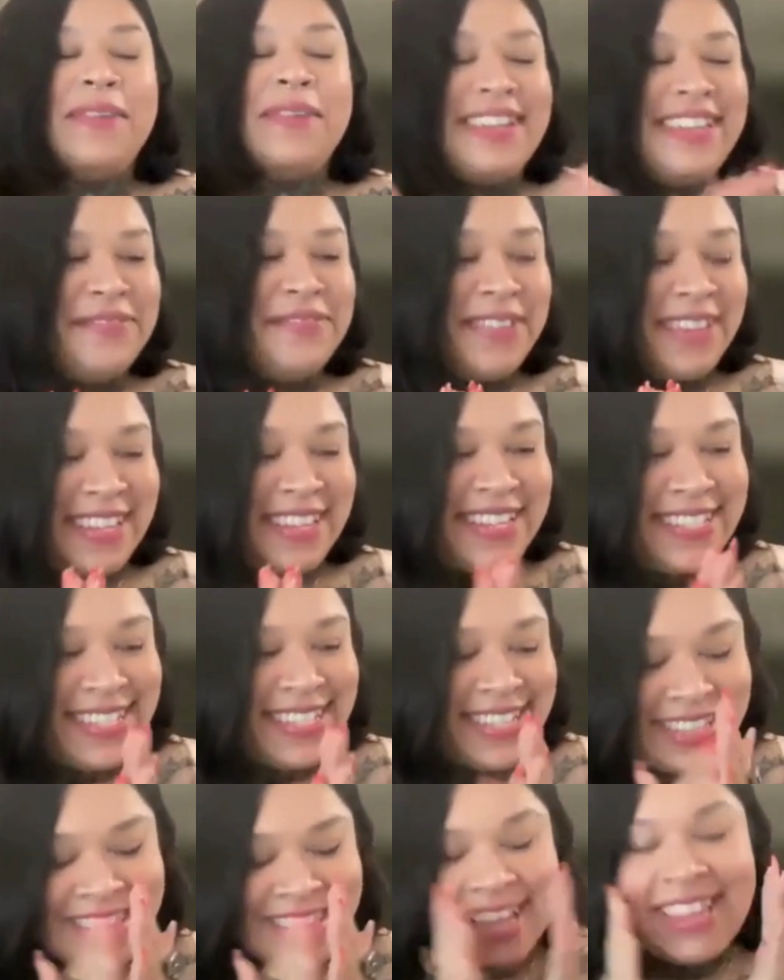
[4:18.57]
What do they
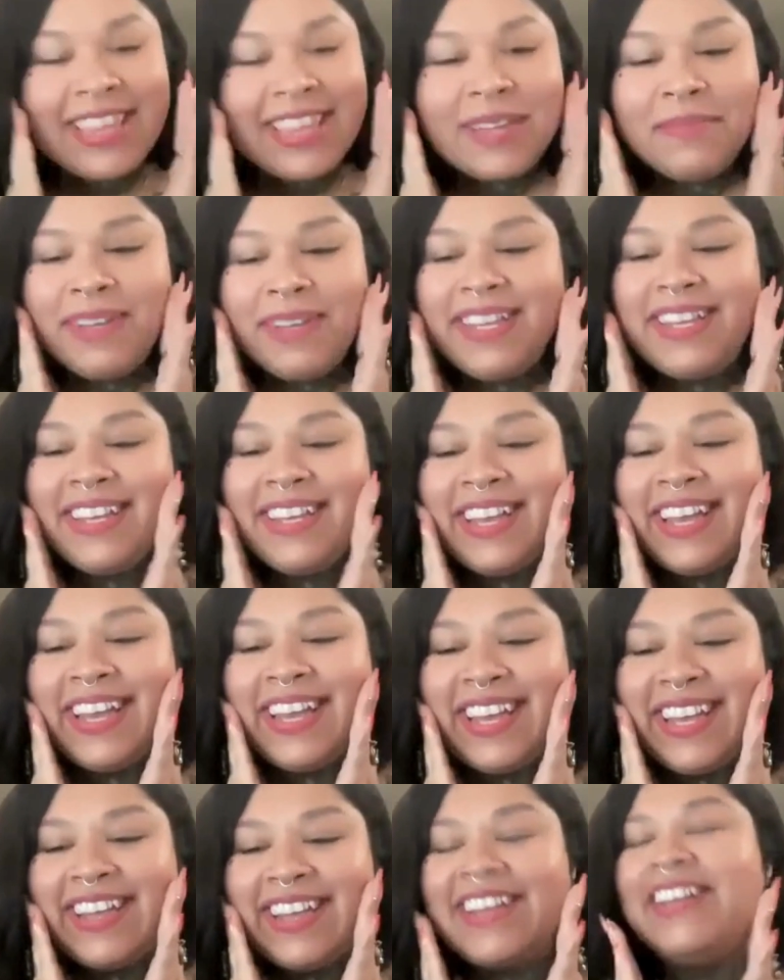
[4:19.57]
say? Let them eat
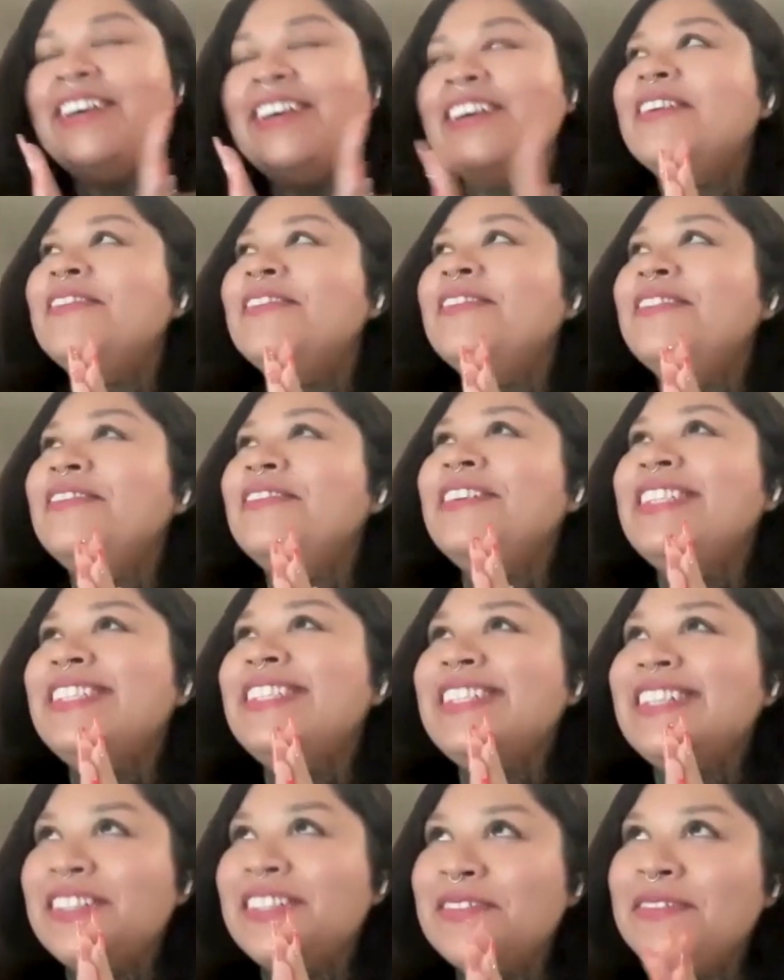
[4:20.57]
cake. No,
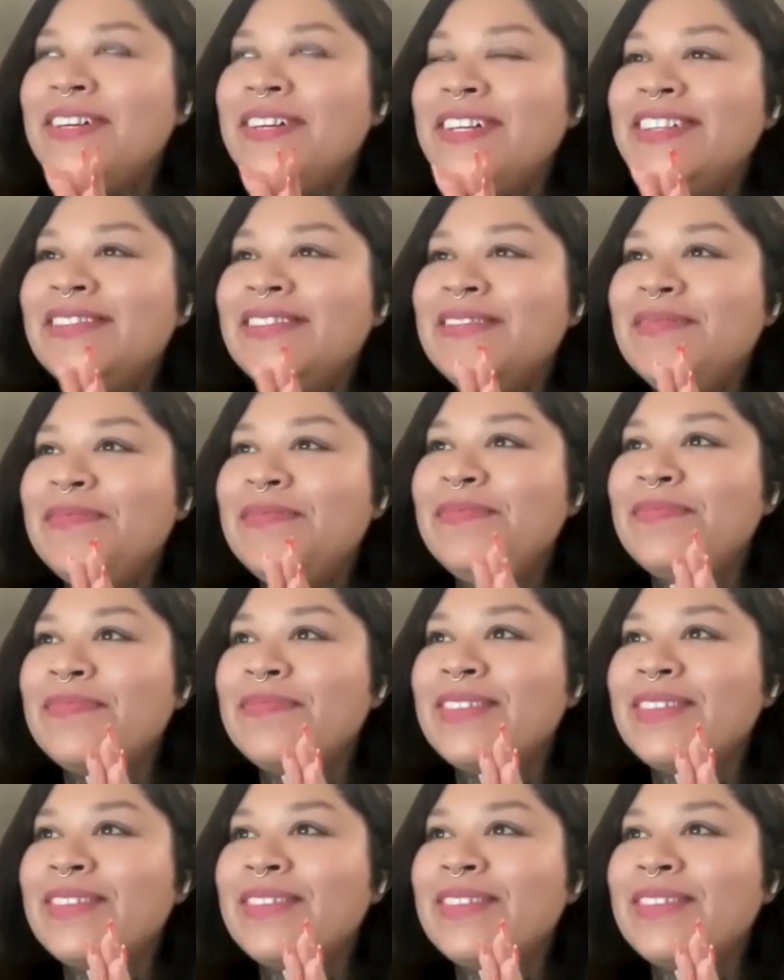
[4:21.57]
what's the other one?